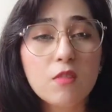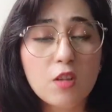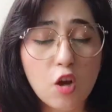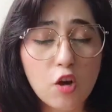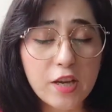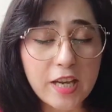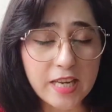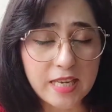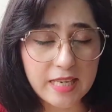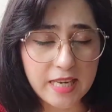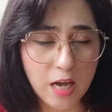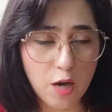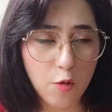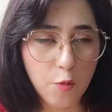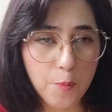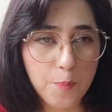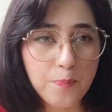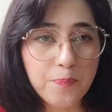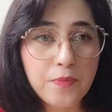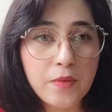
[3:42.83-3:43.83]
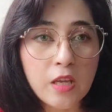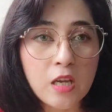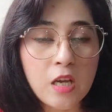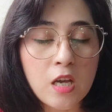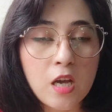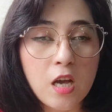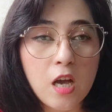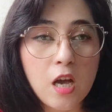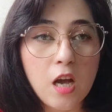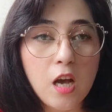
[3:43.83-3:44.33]
Okay, now,
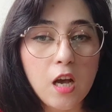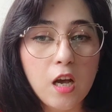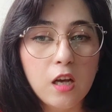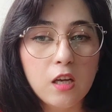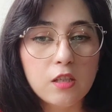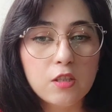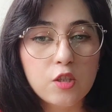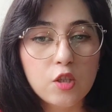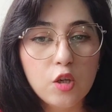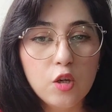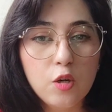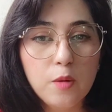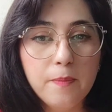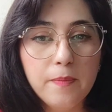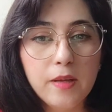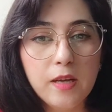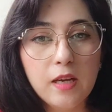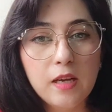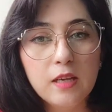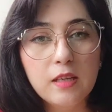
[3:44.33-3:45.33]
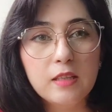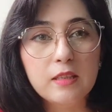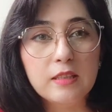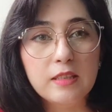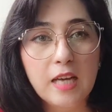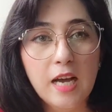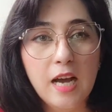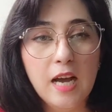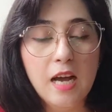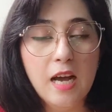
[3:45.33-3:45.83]
so
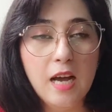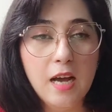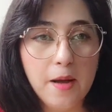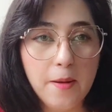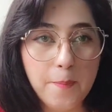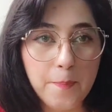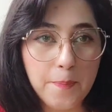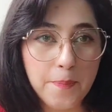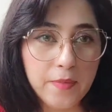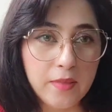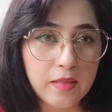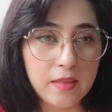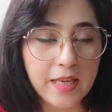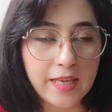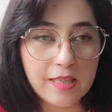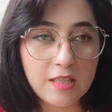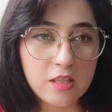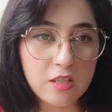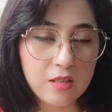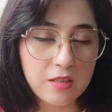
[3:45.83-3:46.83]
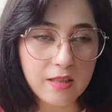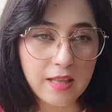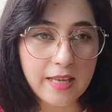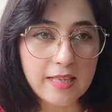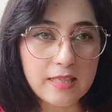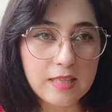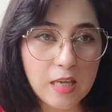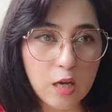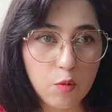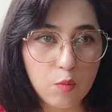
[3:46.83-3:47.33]
the next
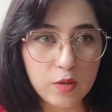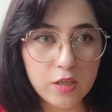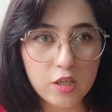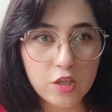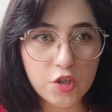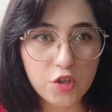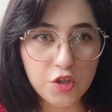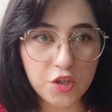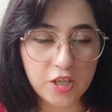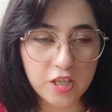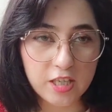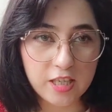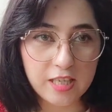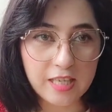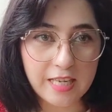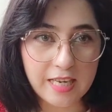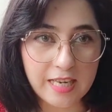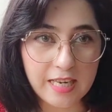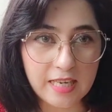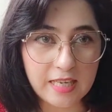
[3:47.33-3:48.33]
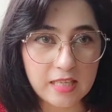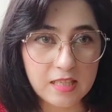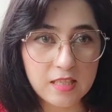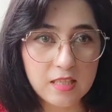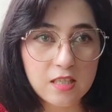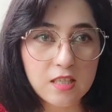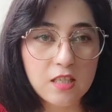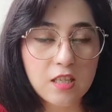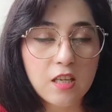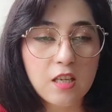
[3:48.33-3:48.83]
things I want to share
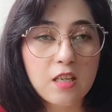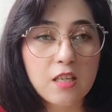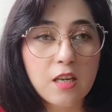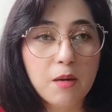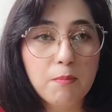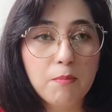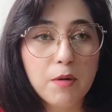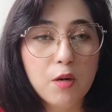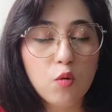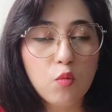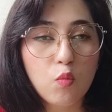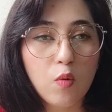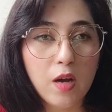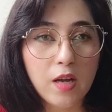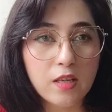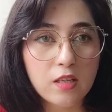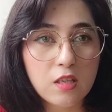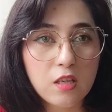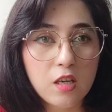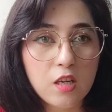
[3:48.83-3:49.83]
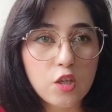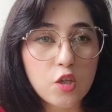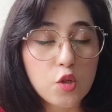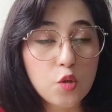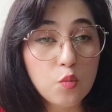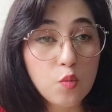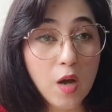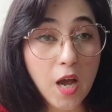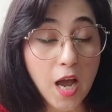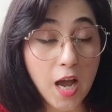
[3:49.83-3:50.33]
is, number one,
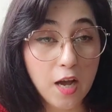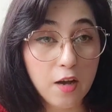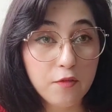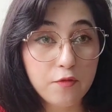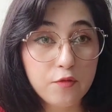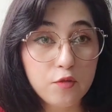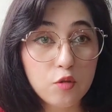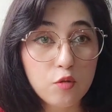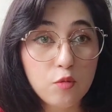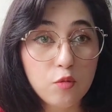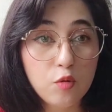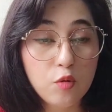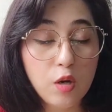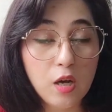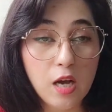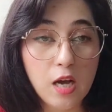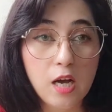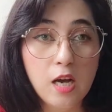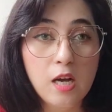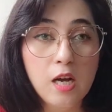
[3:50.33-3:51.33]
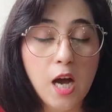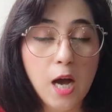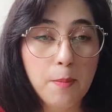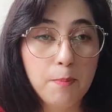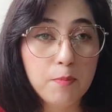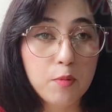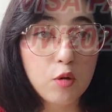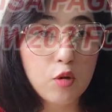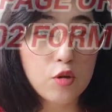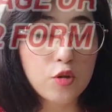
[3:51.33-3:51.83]
you have to
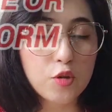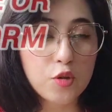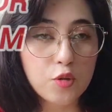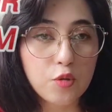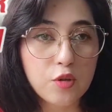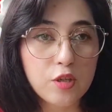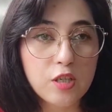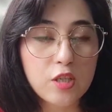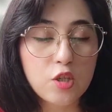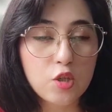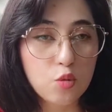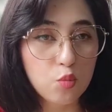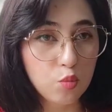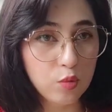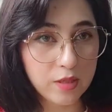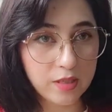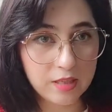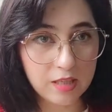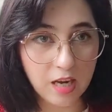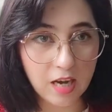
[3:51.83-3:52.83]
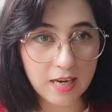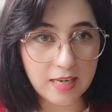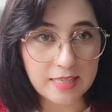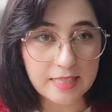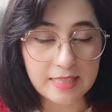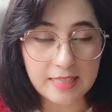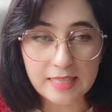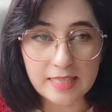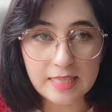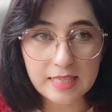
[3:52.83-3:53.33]
upload your student
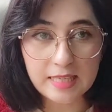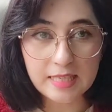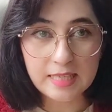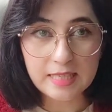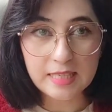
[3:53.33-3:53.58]
ID,